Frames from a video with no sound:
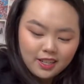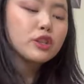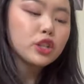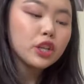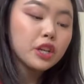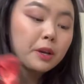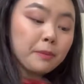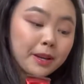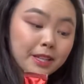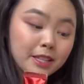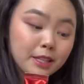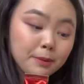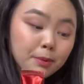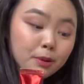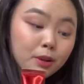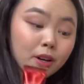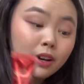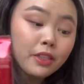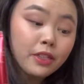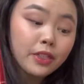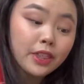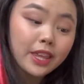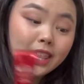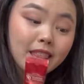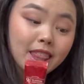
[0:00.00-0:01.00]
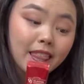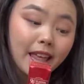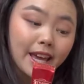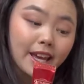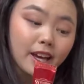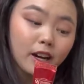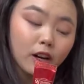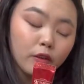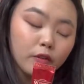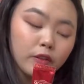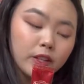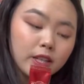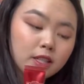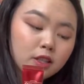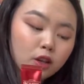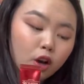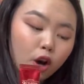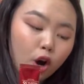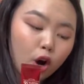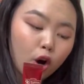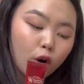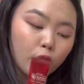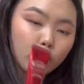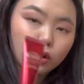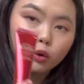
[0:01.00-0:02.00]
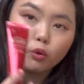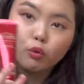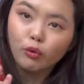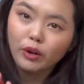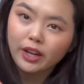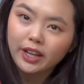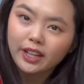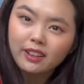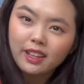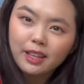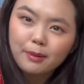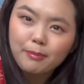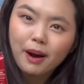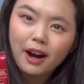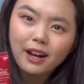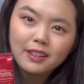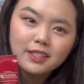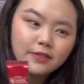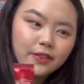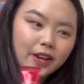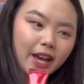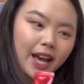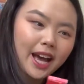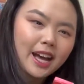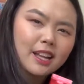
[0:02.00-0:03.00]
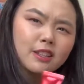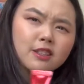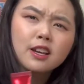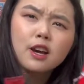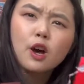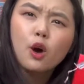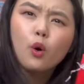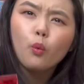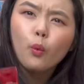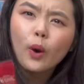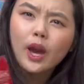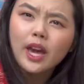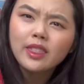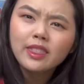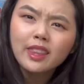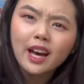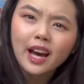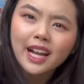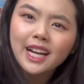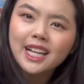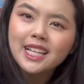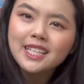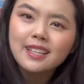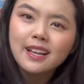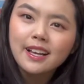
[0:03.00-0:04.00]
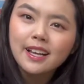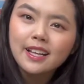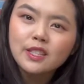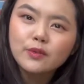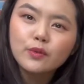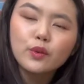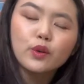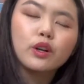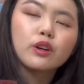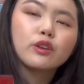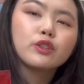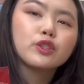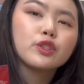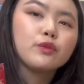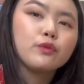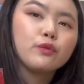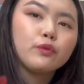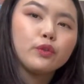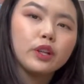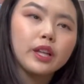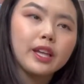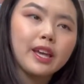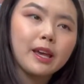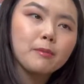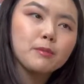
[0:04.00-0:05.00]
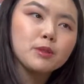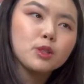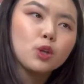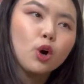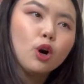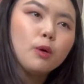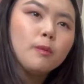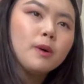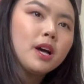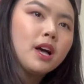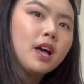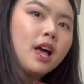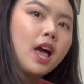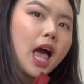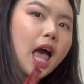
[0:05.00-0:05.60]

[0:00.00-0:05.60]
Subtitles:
So you're meant to put a thin layer of this on the wrinkly parts of your hand, wait 90 seconds for it to fully absorb,